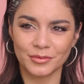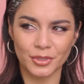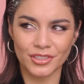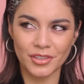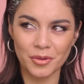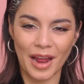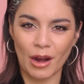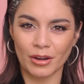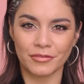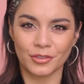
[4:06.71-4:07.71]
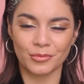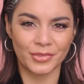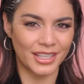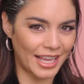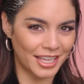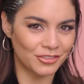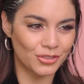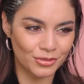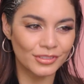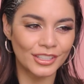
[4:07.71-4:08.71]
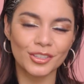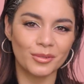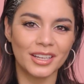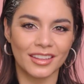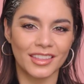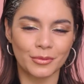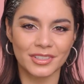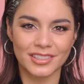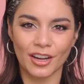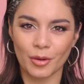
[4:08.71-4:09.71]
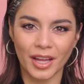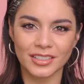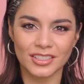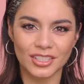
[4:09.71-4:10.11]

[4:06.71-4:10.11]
We're so powerful, and we can truly do anything we set our mind